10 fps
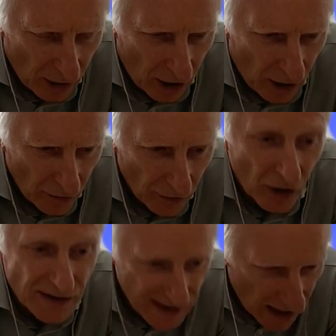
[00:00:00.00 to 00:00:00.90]
on
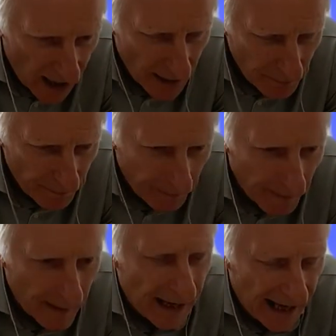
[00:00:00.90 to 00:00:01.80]
on time,
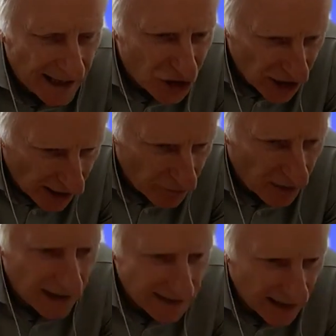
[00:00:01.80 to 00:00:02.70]
and
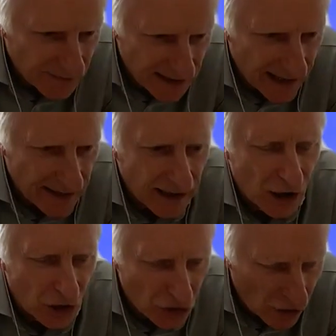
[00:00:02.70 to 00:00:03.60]
generally, as I've said,
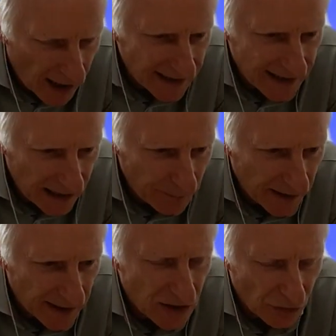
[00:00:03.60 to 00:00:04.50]
try and keep
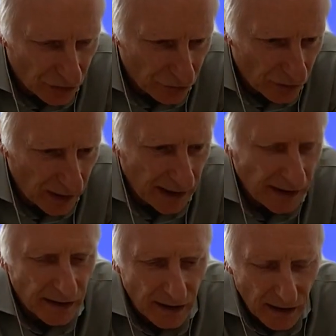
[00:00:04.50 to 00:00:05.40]
it to three
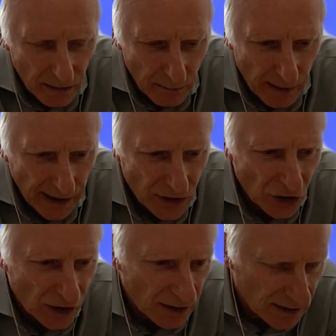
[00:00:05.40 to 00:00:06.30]

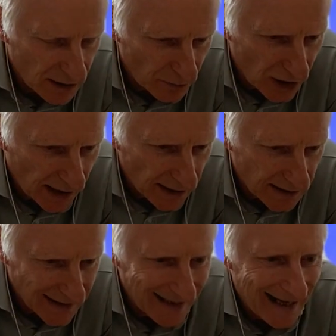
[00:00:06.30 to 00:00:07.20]
major
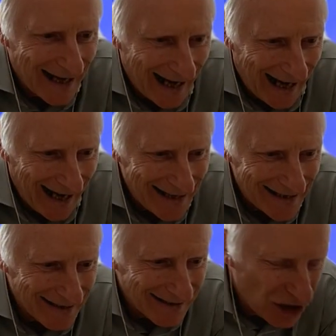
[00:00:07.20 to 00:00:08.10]
subjects.
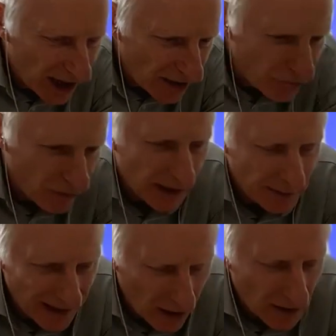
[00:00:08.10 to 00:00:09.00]
And generally,
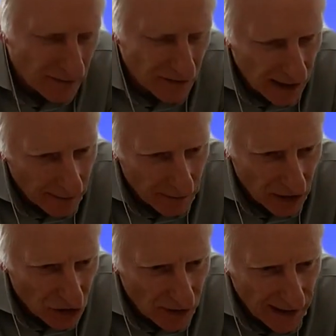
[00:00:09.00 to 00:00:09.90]
because of time
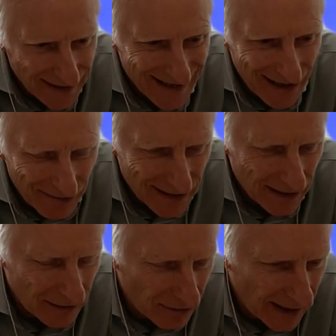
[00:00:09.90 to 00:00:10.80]
constraints, there isn't
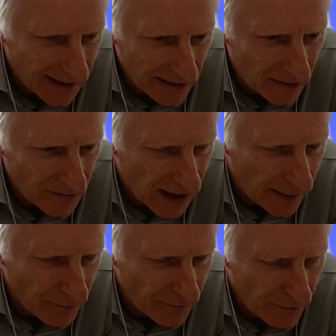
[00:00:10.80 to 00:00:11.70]
a great deal of
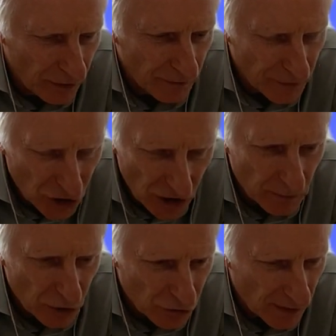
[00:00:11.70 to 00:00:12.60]
time for for too
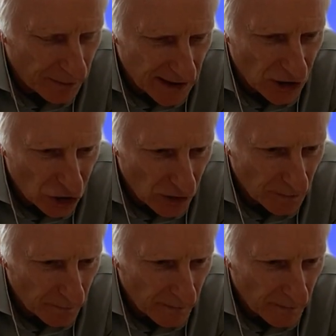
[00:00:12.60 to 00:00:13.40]
much repetition.